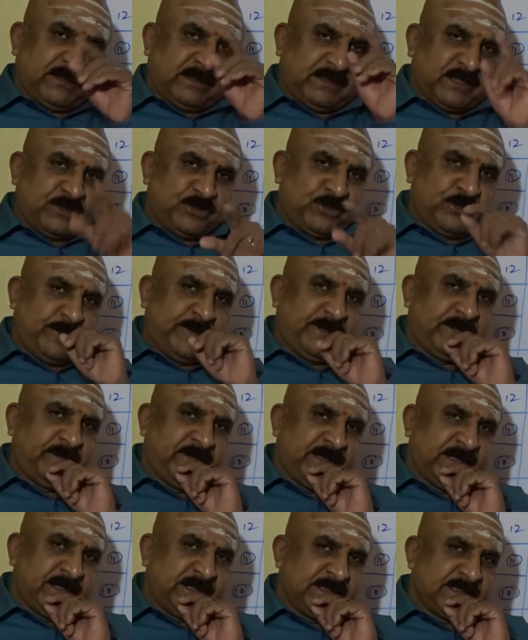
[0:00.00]
the Jupiter
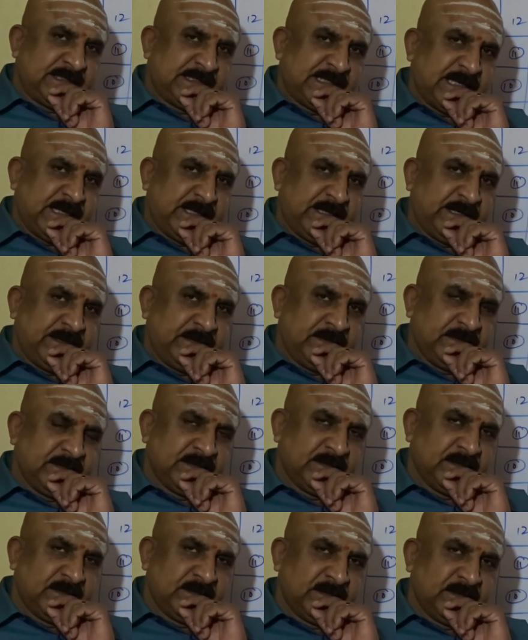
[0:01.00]
where it is standing,
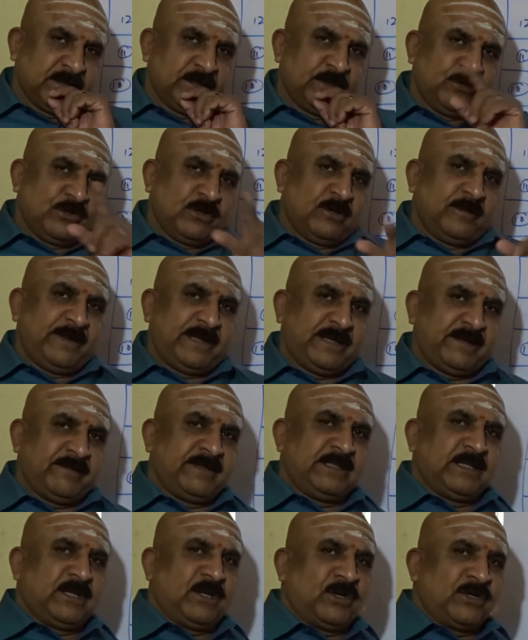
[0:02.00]
you will be
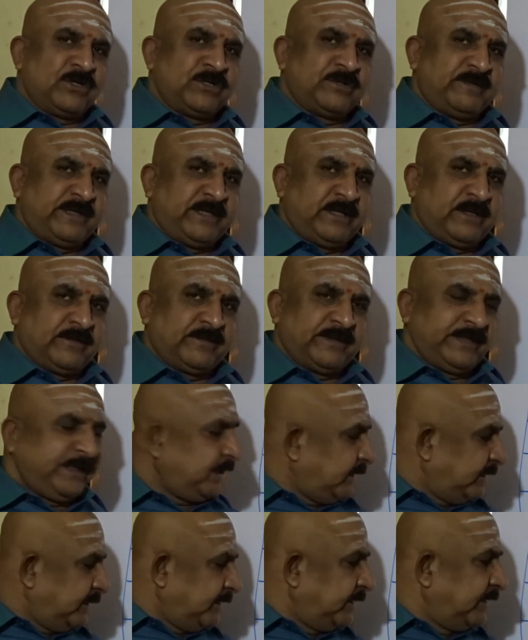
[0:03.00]
giving the longevity of the
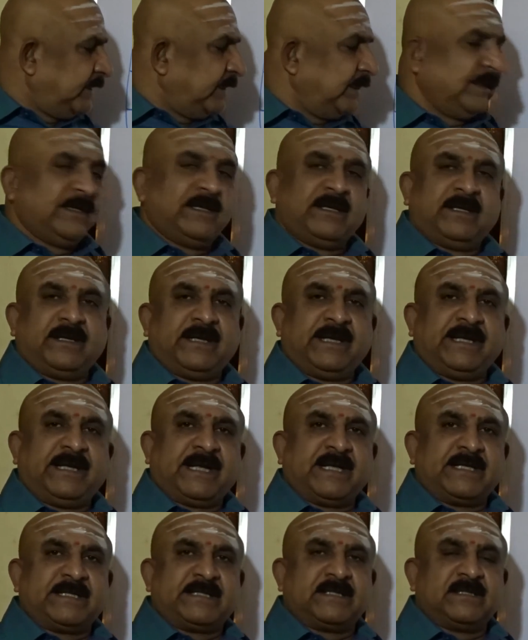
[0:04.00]

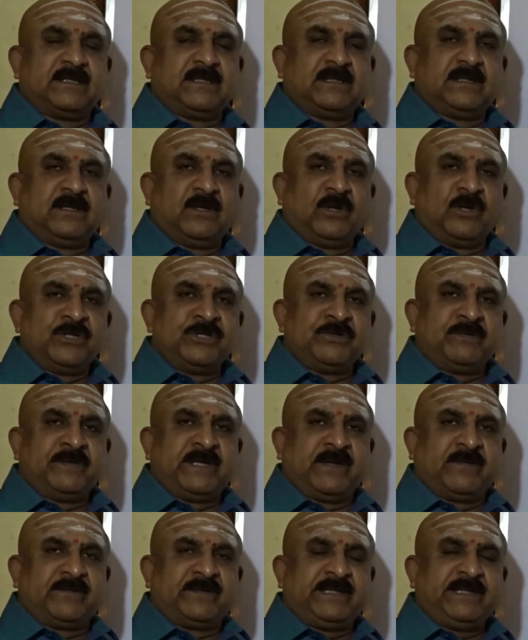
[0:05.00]
debtors, longevity
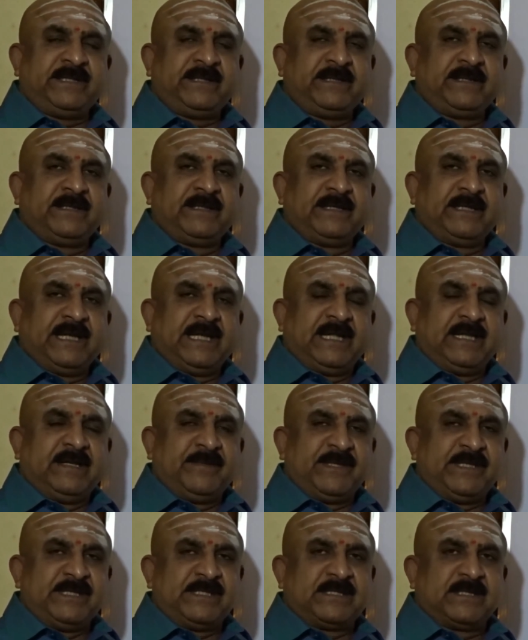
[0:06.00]
of the
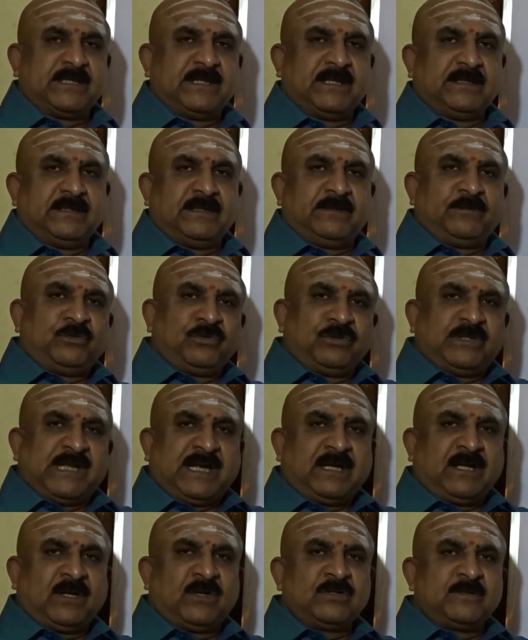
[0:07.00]
enemies. To
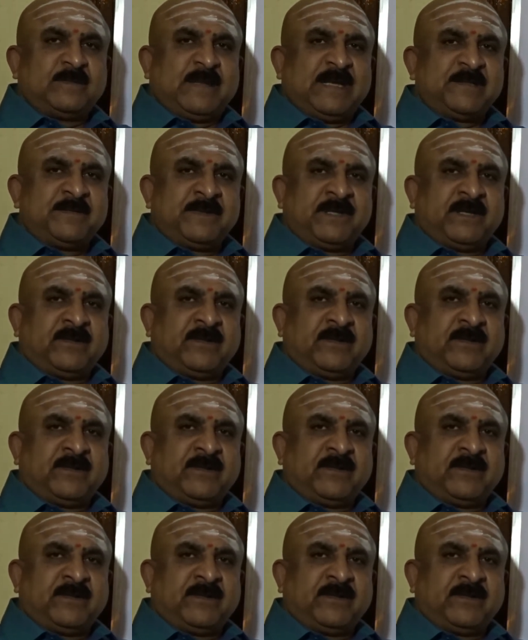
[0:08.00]
that house, placement